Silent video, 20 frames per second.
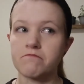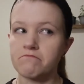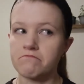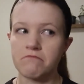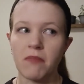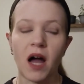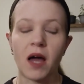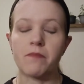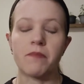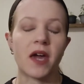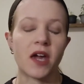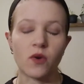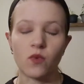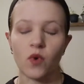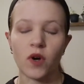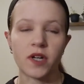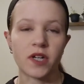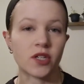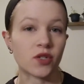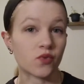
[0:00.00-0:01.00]
my main
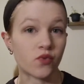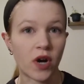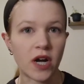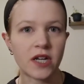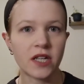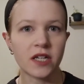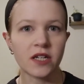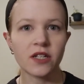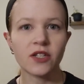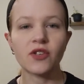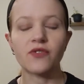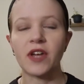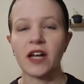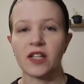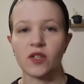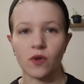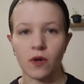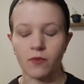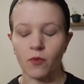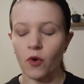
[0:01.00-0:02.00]
one is writing, so
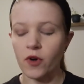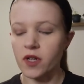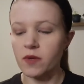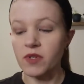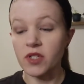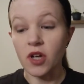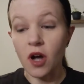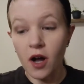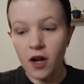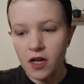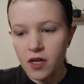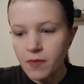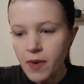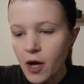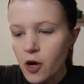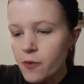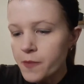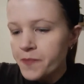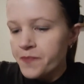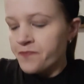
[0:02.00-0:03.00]
that's what I'm going to be talking
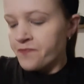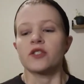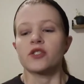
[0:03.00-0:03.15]
about.